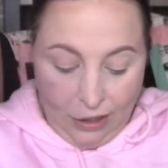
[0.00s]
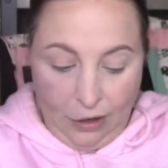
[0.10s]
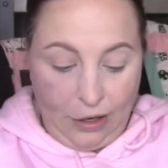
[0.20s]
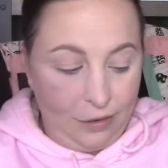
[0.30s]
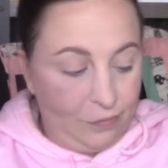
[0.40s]

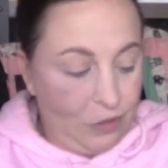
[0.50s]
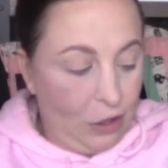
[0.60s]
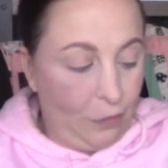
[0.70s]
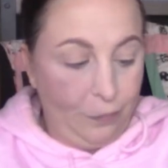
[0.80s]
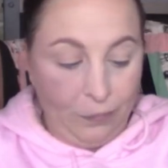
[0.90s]
Okay,
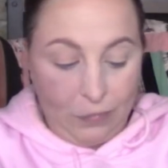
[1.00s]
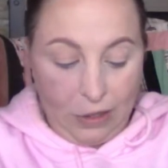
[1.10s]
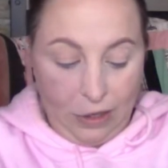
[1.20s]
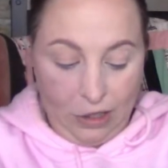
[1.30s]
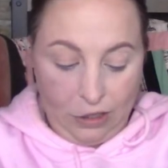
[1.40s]
so
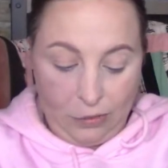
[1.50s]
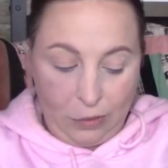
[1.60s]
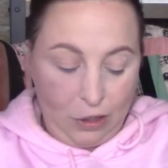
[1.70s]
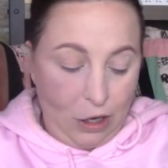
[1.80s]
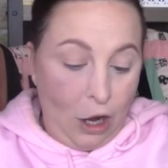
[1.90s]
I just
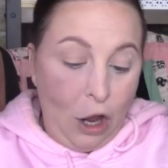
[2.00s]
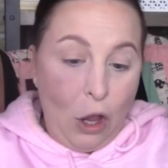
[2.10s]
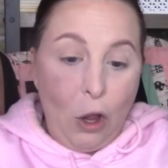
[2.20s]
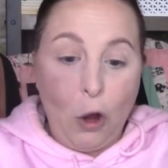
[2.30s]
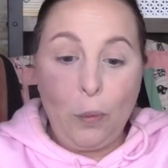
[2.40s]
want to
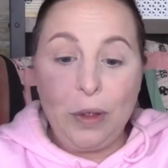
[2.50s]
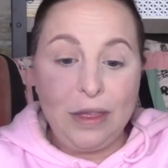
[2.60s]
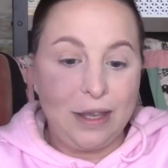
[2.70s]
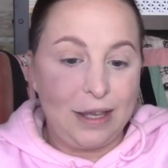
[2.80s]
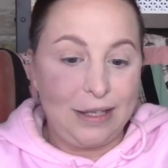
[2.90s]
open
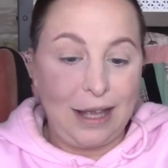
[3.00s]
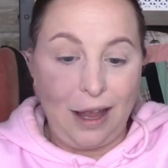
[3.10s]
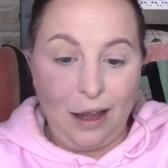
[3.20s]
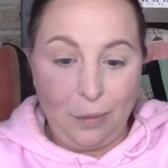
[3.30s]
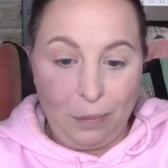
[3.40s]
this
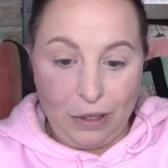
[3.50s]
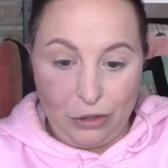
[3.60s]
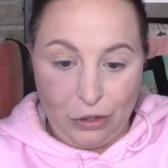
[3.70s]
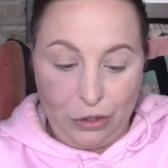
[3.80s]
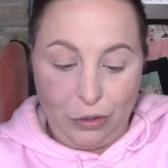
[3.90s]
up
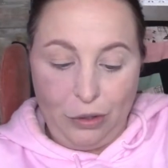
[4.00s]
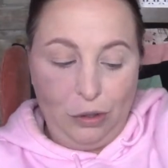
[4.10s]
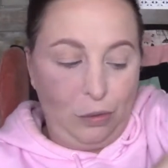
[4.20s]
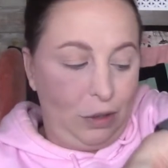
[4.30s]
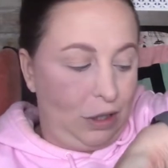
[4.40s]
and show
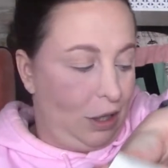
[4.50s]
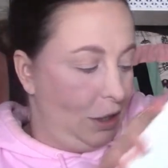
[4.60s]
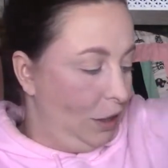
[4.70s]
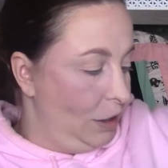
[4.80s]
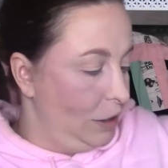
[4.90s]
you
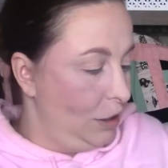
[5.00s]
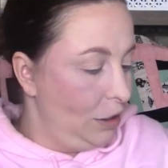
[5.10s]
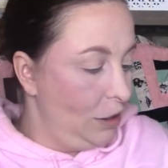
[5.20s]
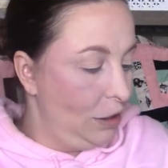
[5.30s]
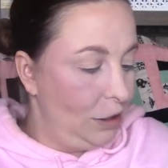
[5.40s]

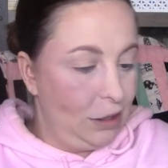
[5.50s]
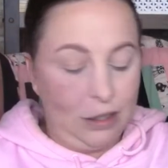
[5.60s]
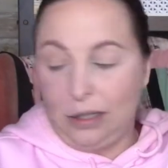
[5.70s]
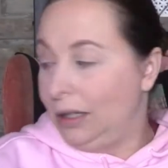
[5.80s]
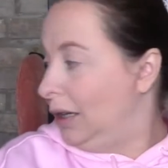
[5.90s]

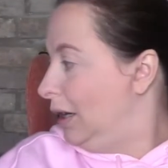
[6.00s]
guys.